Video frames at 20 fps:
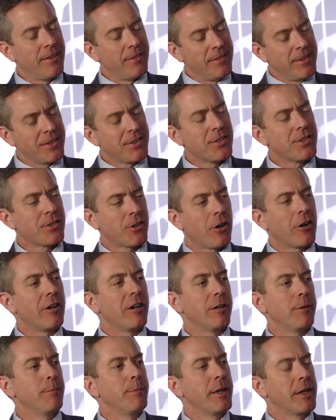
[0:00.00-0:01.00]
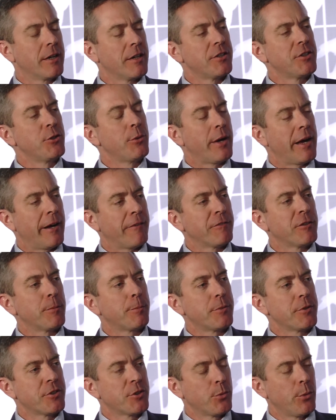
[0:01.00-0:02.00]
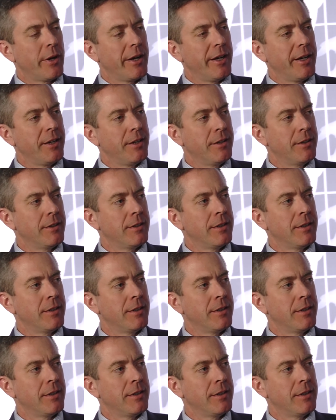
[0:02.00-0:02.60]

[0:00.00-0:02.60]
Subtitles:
This is hard, because you have to persuade